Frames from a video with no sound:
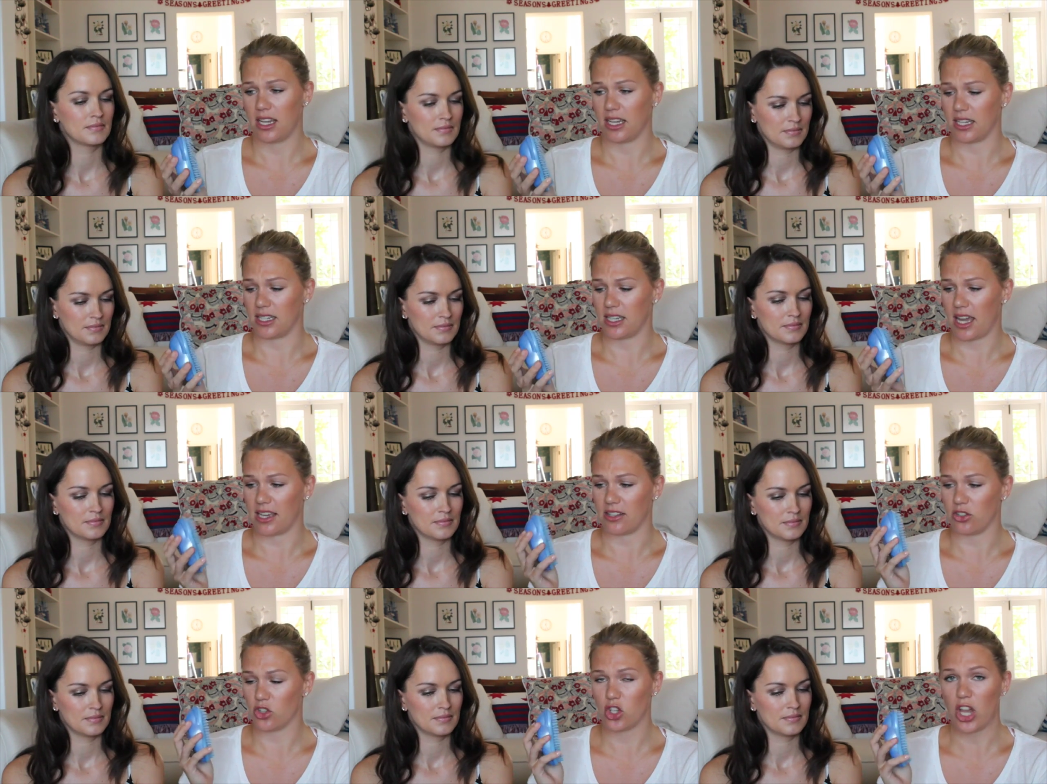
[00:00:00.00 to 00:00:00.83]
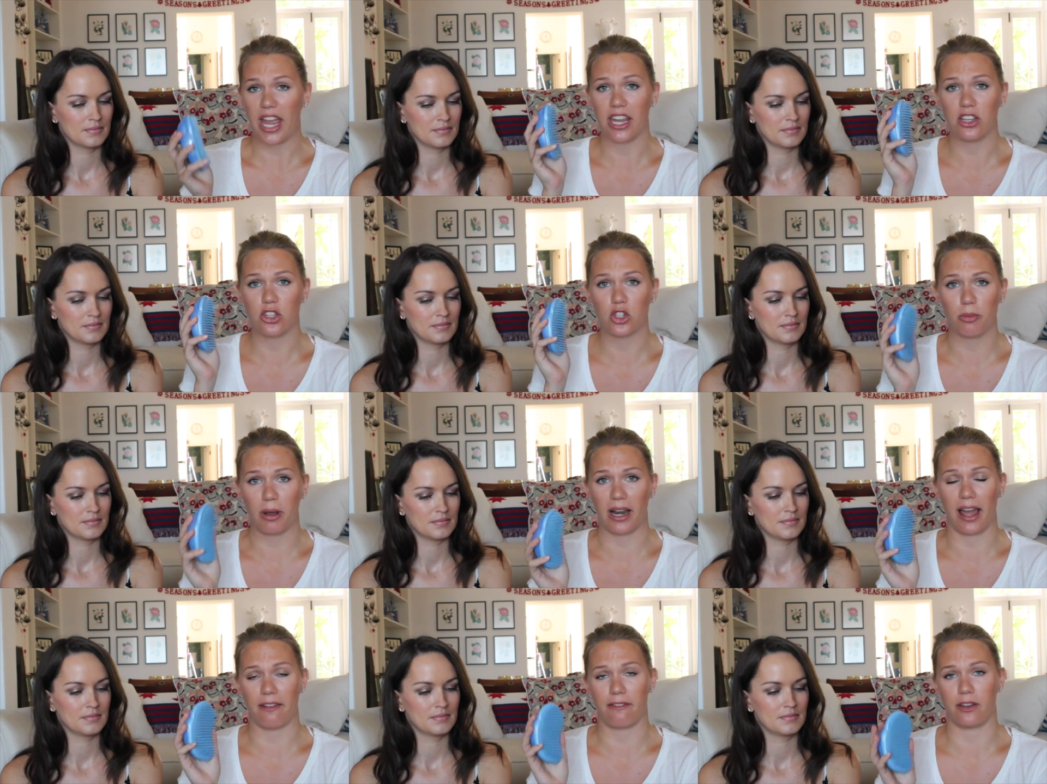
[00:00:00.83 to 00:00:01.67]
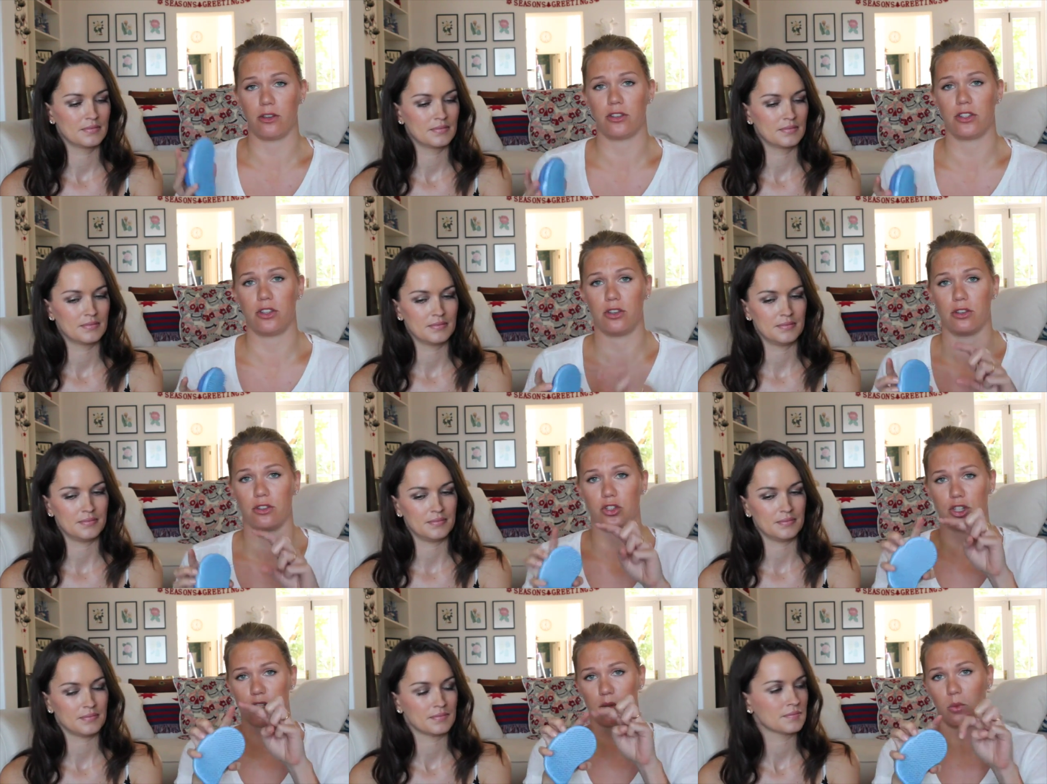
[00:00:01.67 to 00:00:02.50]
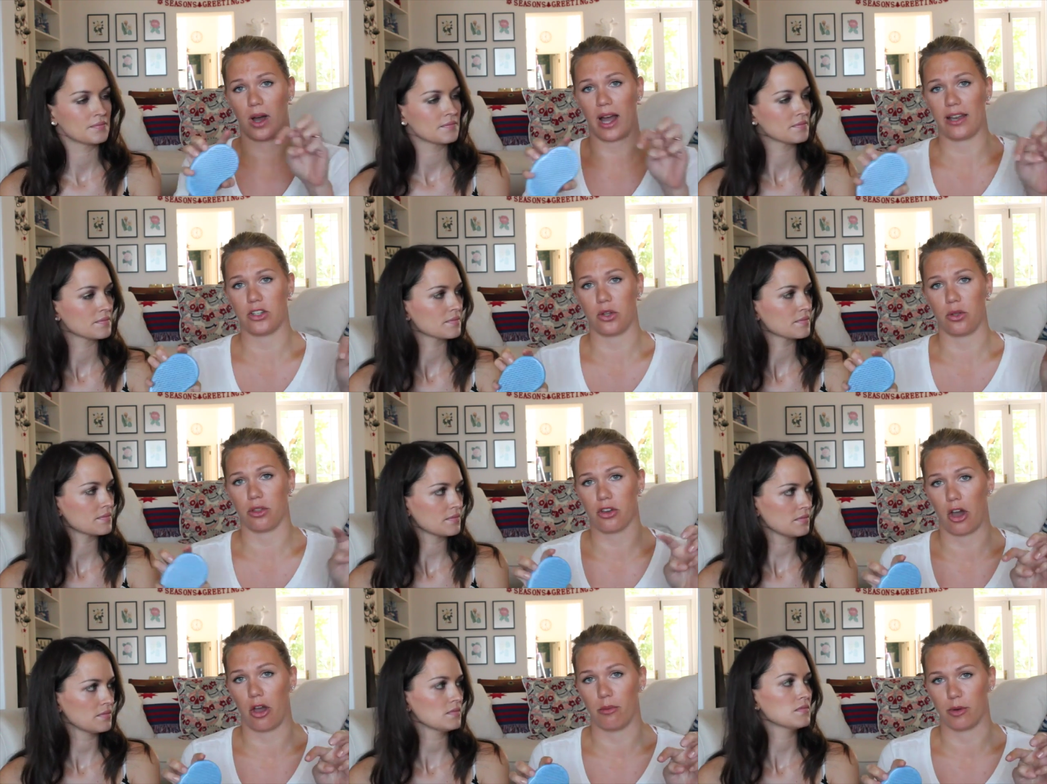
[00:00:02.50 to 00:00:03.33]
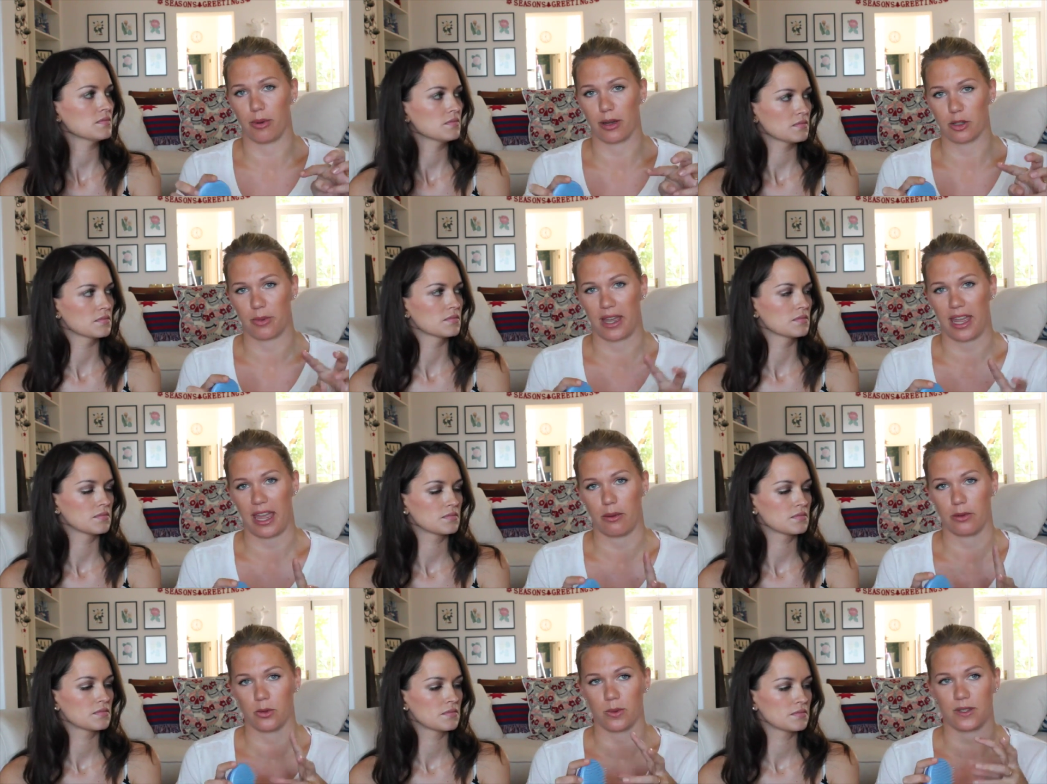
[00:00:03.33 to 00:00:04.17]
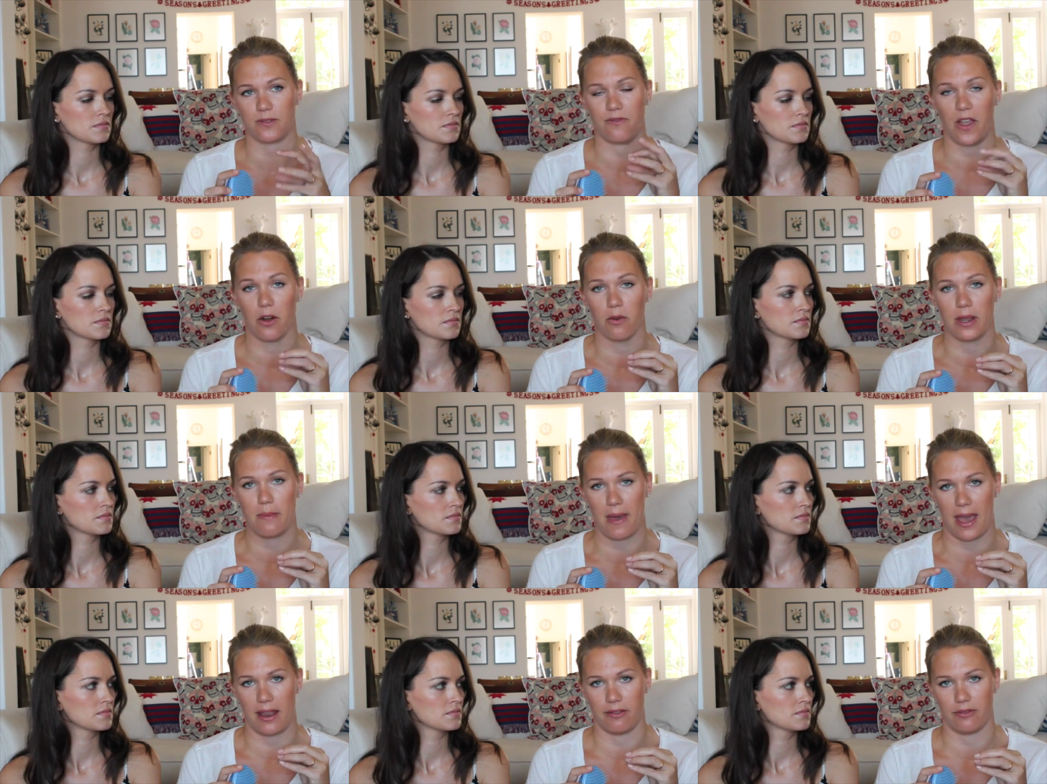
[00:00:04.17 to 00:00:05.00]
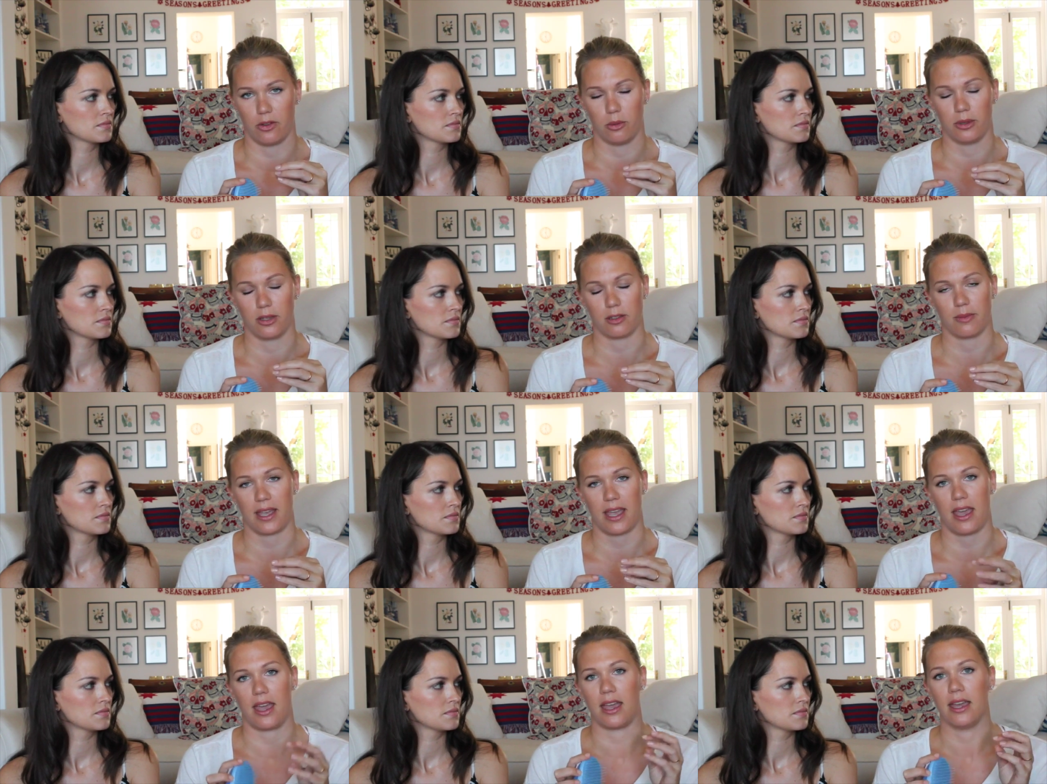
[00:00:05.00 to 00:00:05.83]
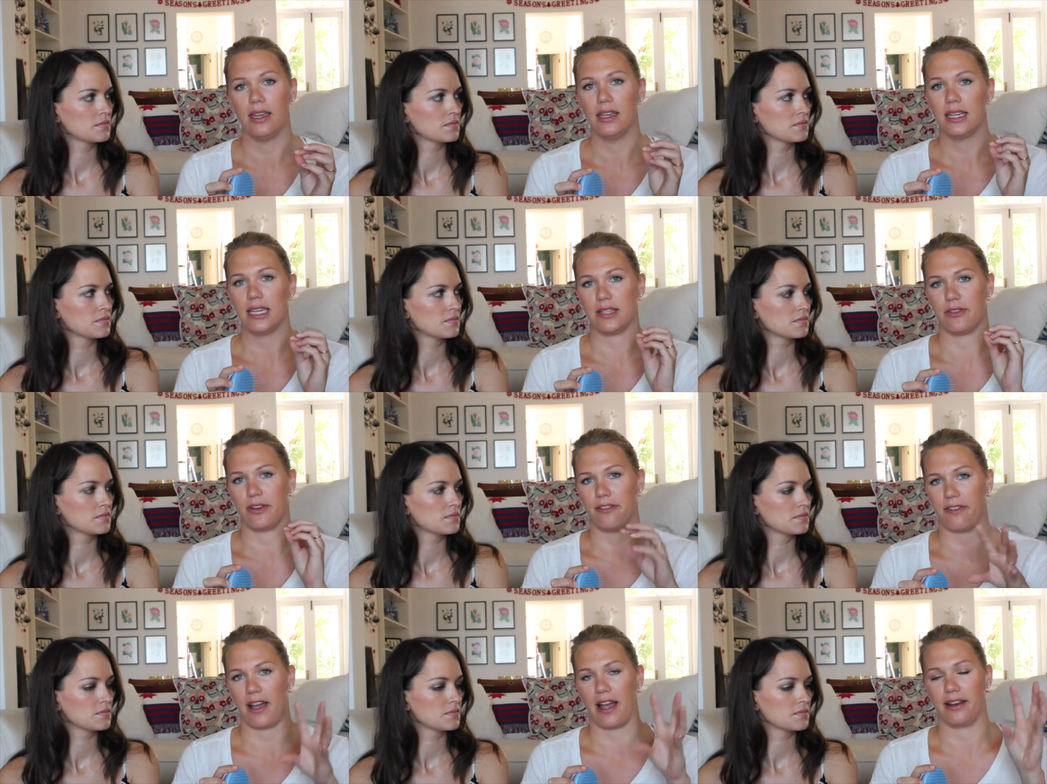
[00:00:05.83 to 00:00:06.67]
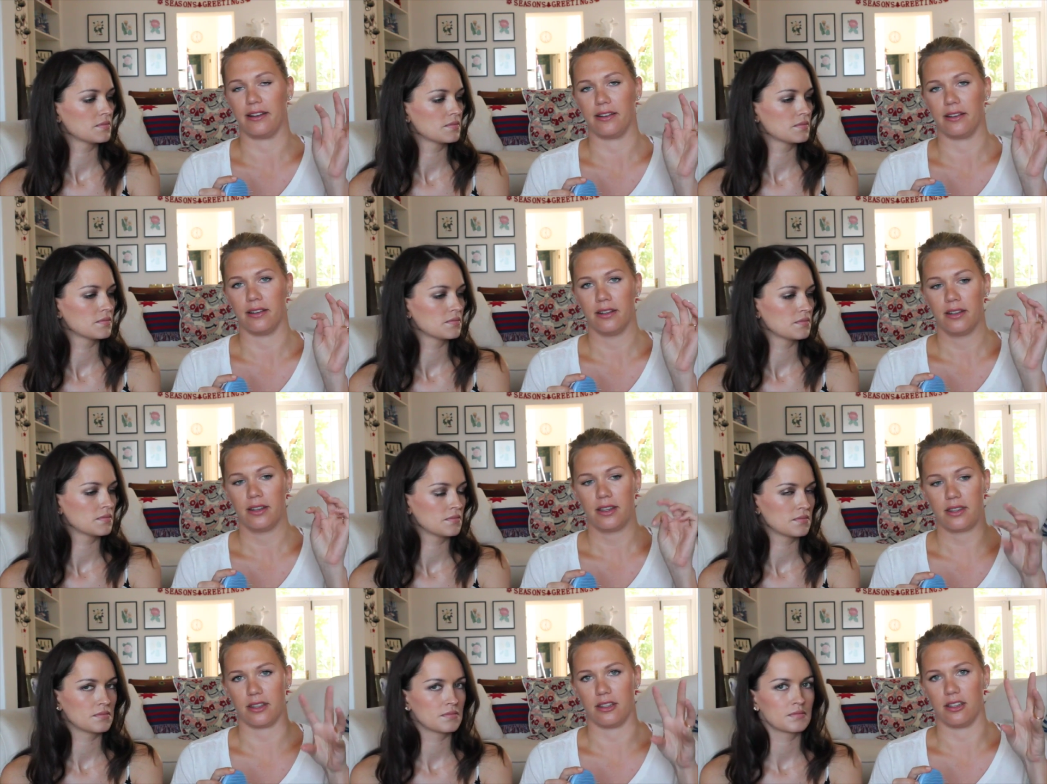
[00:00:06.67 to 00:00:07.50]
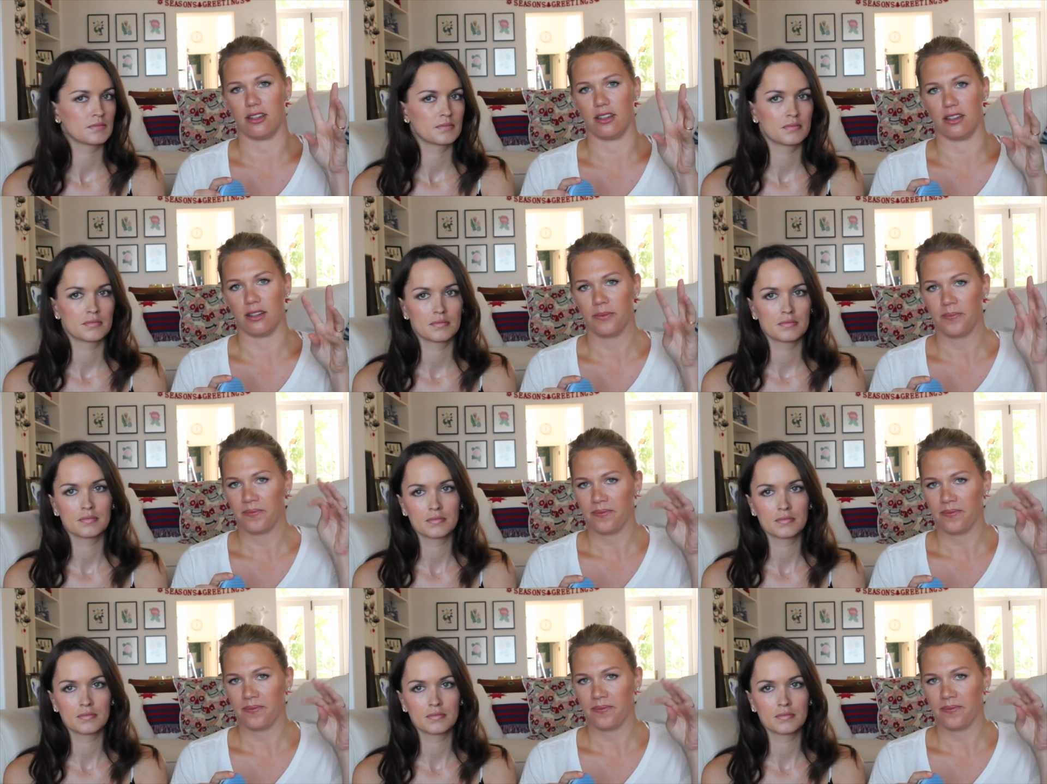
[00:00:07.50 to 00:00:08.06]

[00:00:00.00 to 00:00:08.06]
Speaker 1: It has changed my life. I used to use just a wide tooth comb to brush my mm. hair, which was very painful because my hair is very fine and thin and